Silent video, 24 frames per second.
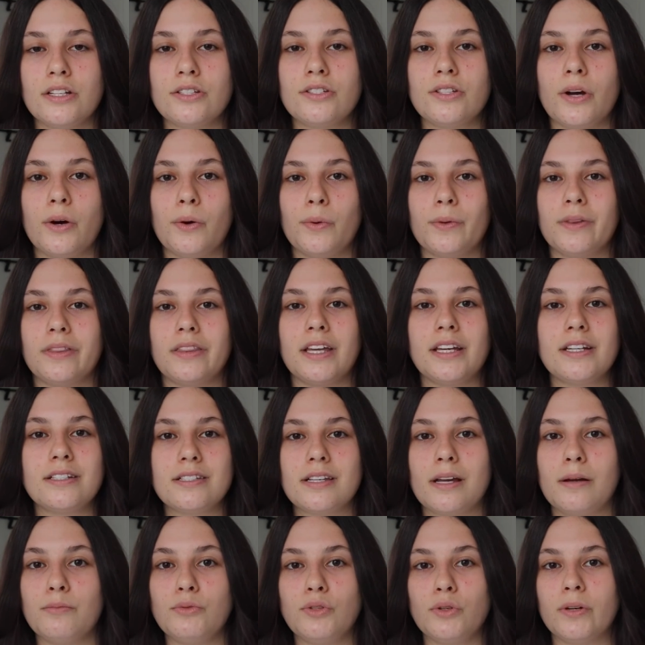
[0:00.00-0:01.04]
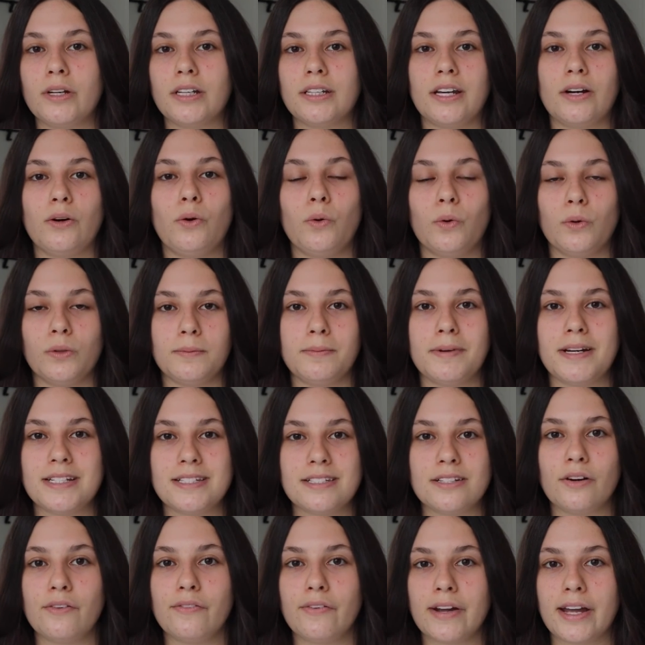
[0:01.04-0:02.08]
So things I'm doing to hold
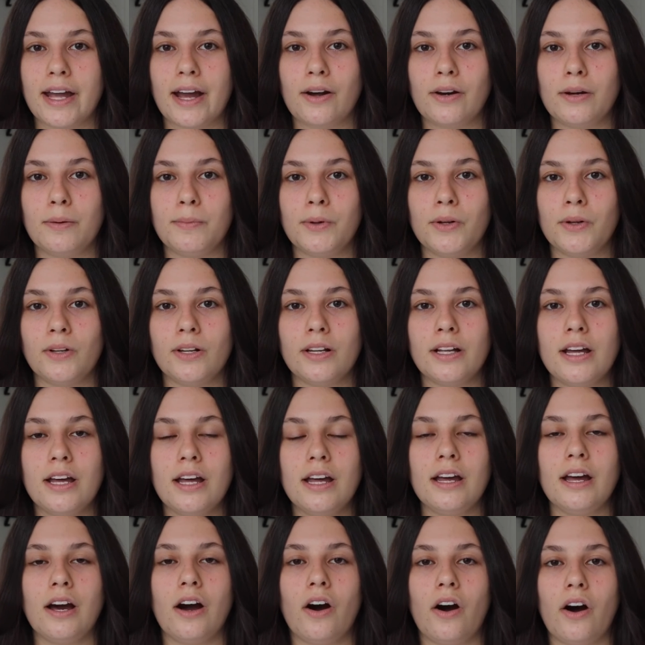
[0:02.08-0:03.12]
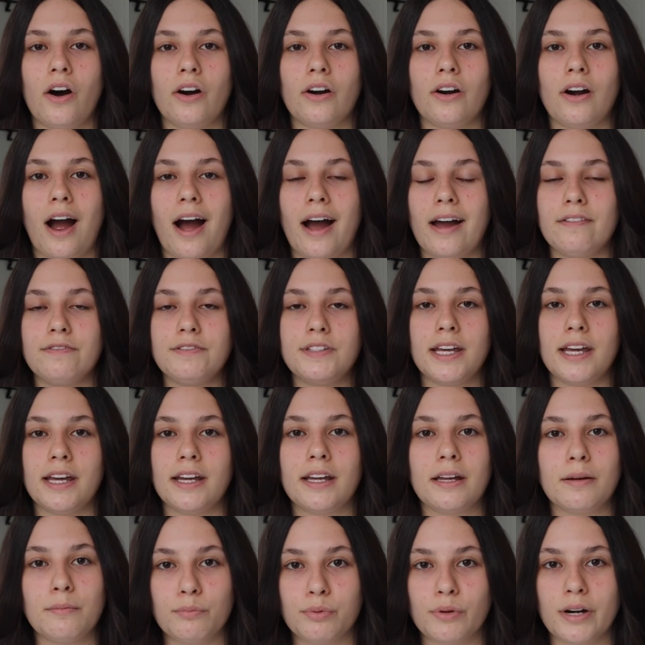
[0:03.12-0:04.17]
myself accountable are I've
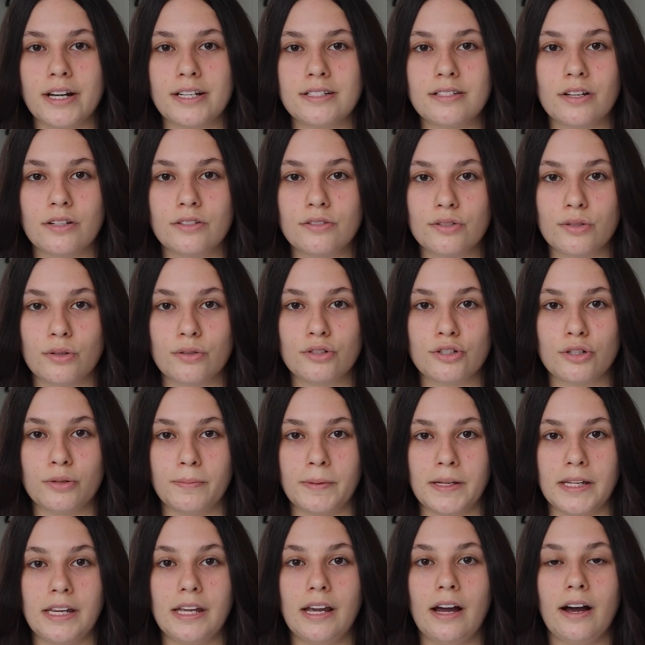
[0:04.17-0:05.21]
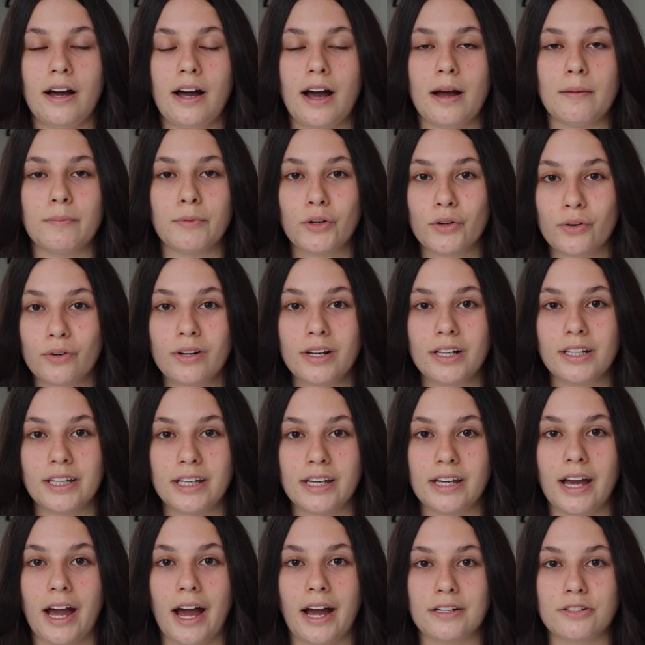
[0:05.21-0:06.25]
taken breaks on social media. I'm
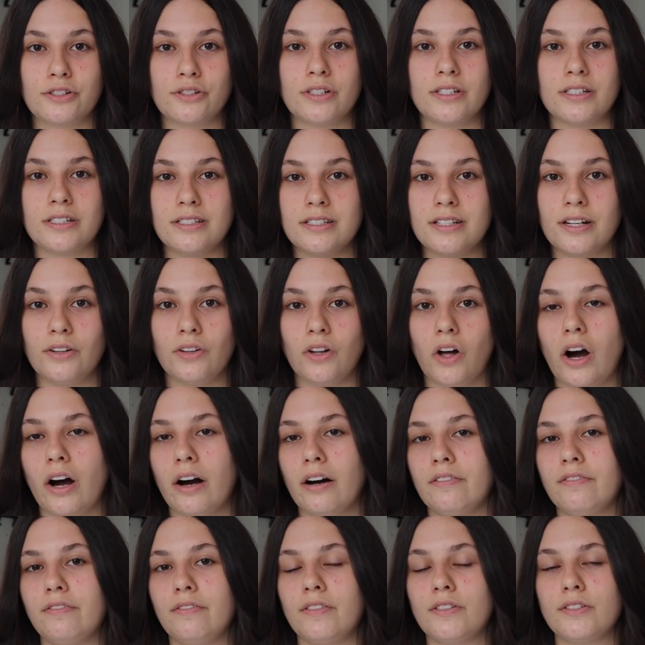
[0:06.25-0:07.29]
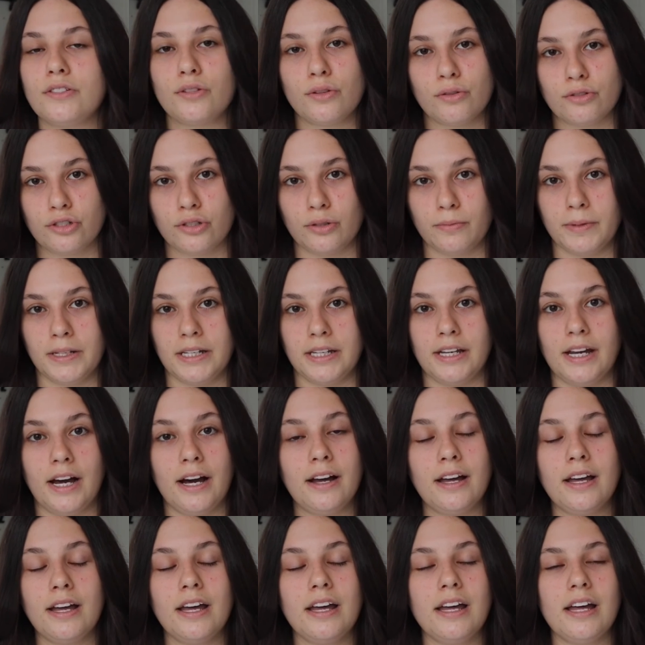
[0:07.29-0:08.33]
currently actually still off social
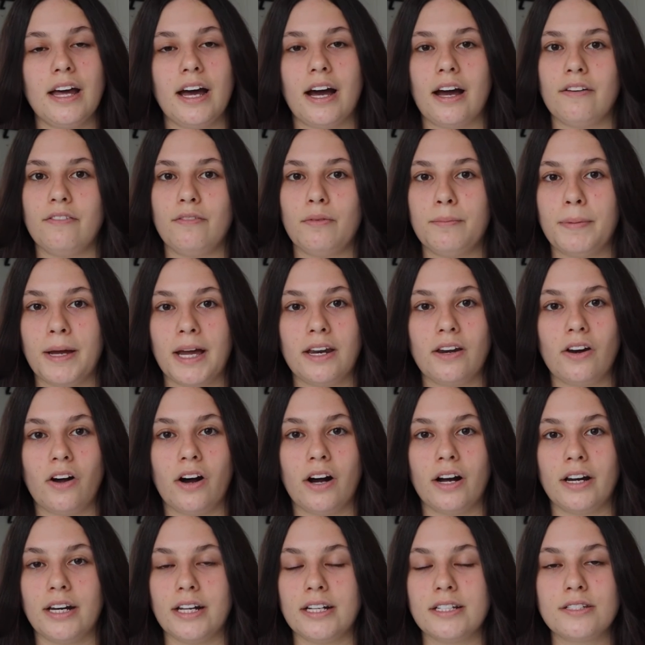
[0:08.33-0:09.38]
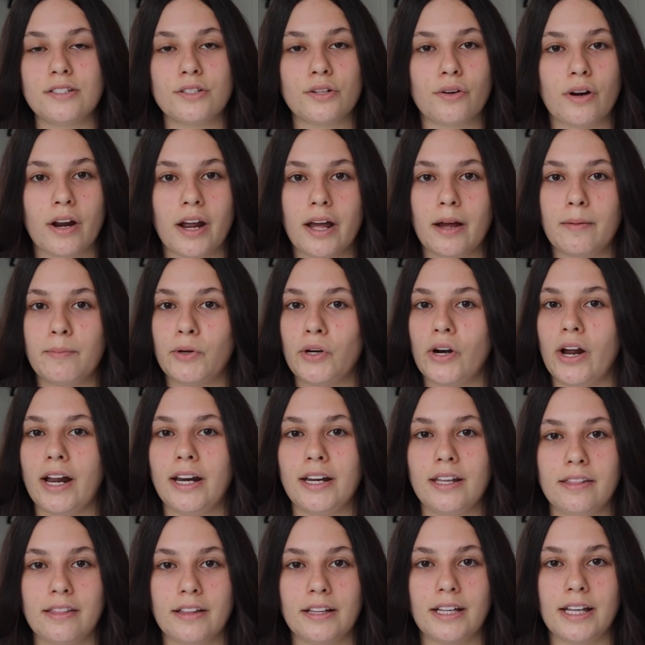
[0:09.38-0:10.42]
media. I haven't been on Instagram or
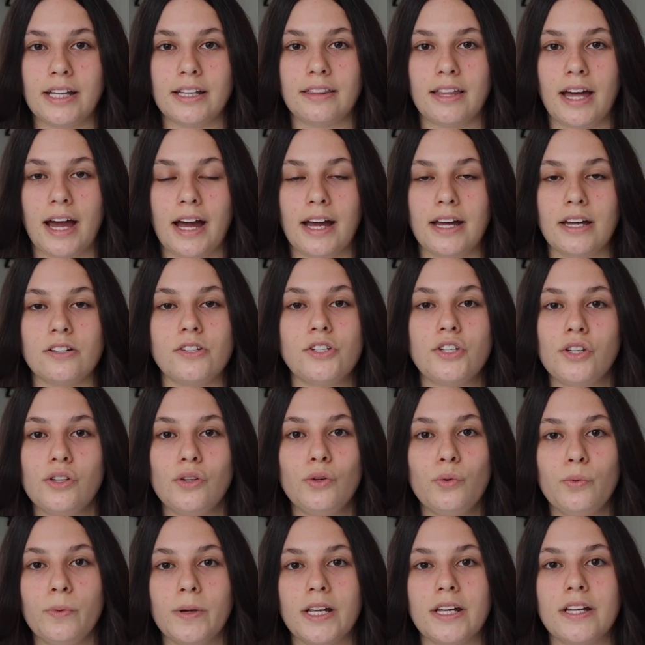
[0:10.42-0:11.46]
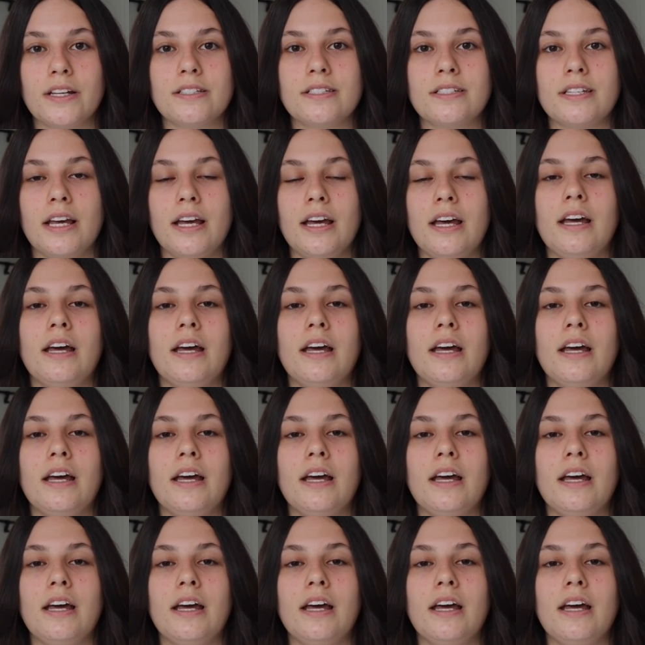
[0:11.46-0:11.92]
anything like that in two weeks.